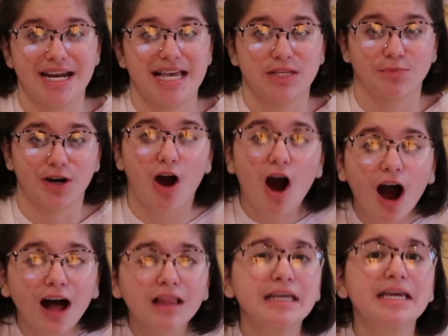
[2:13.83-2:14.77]
is when
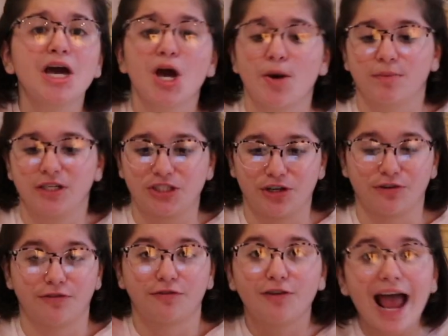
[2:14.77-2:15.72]
Holly puts her
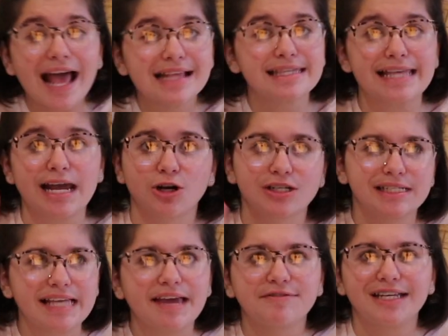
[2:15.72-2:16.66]
friends and her
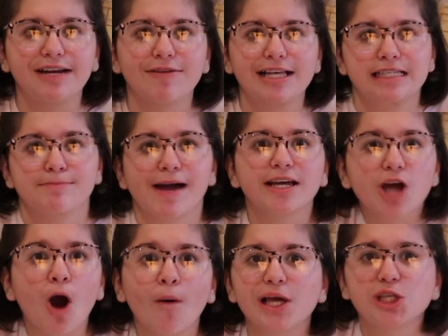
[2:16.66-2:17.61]
safety at risk by
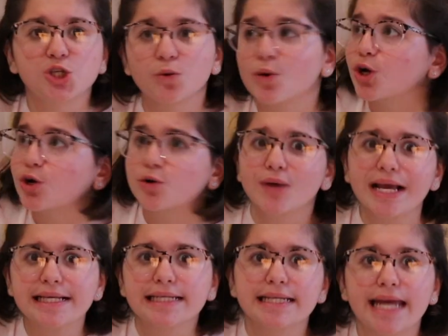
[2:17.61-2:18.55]
going to her
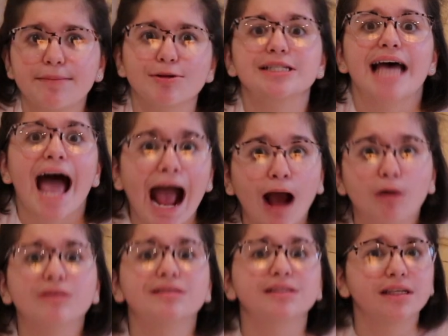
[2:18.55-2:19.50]
crazy neighbor's
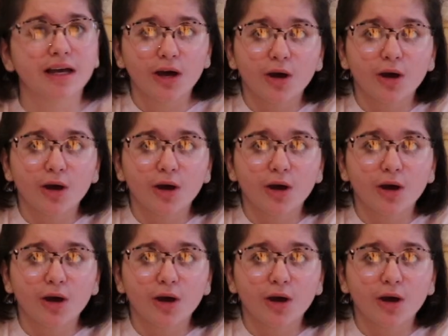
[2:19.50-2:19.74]
house.